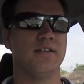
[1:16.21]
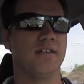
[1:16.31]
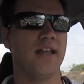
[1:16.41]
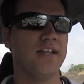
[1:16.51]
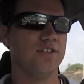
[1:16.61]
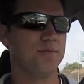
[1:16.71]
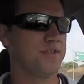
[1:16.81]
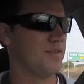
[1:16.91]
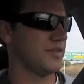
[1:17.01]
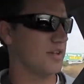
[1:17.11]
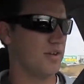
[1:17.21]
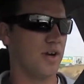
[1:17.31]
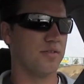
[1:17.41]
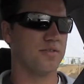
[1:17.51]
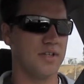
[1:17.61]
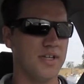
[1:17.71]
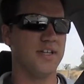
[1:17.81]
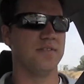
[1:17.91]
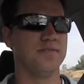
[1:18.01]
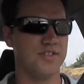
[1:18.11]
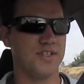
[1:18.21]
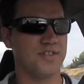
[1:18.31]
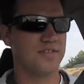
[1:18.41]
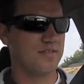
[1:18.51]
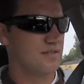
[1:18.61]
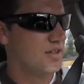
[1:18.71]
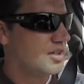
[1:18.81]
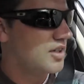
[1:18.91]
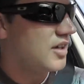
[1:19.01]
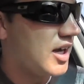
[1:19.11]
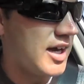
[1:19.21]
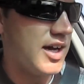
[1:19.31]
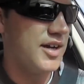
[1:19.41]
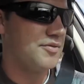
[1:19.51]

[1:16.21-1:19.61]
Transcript: legs specifically, are really just uh,